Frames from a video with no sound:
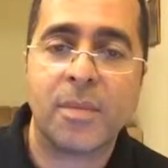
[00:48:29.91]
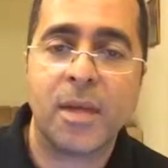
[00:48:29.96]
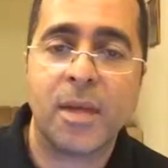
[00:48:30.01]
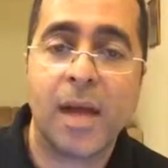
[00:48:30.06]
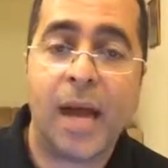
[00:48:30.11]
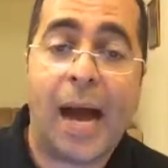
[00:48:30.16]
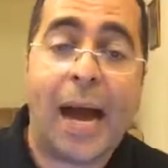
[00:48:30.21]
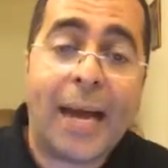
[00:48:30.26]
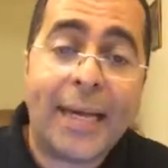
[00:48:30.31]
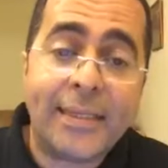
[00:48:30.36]

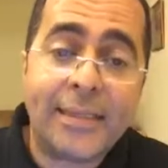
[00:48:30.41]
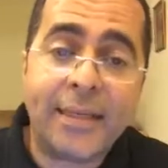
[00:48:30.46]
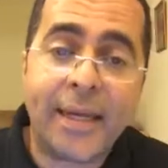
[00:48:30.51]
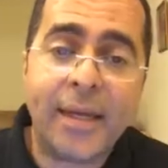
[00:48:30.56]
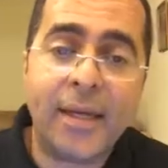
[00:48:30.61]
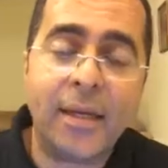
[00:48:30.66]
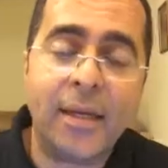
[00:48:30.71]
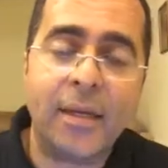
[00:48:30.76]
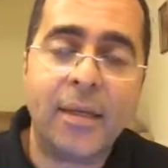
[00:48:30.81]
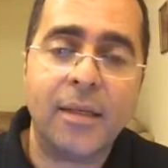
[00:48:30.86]
I
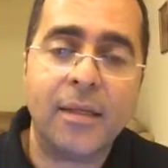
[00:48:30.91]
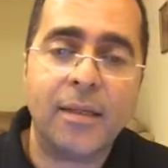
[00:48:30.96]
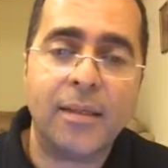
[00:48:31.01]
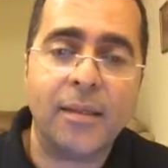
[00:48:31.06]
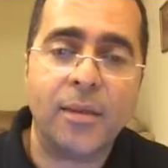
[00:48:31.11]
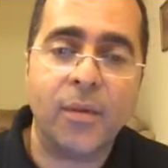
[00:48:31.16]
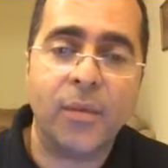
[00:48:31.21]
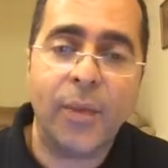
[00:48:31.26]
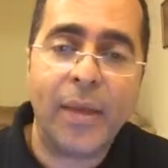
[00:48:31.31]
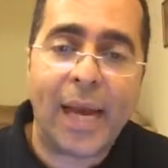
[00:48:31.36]
think
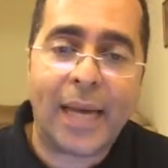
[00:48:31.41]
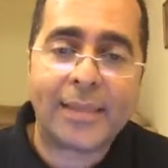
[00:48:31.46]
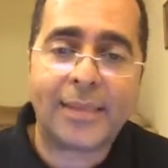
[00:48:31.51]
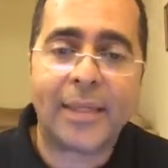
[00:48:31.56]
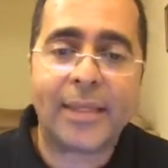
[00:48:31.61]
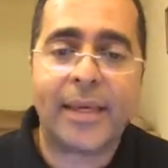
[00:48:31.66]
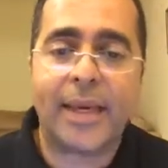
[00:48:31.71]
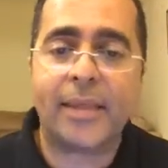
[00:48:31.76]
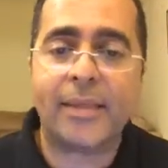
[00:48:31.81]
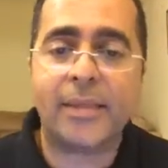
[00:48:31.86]
we had to
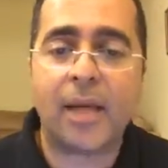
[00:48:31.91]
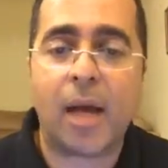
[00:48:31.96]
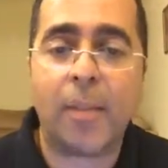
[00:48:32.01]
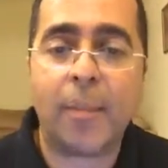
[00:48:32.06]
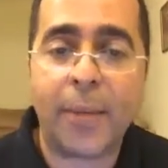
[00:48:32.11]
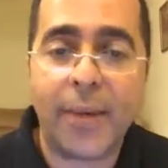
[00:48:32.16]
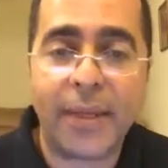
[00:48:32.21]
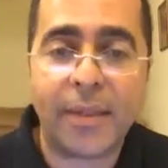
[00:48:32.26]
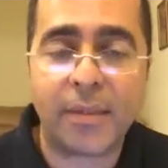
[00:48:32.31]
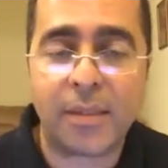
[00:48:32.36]
get to a
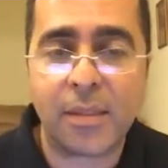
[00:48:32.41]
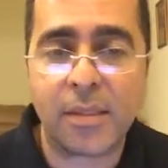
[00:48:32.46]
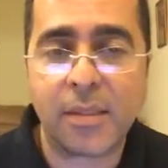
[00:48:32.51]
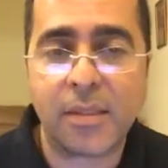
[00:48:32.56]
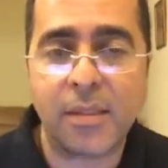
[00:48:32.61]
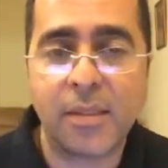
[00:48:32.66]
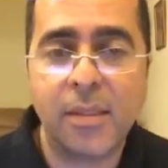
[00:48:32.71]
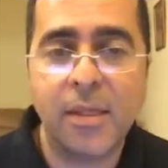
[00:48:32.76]
place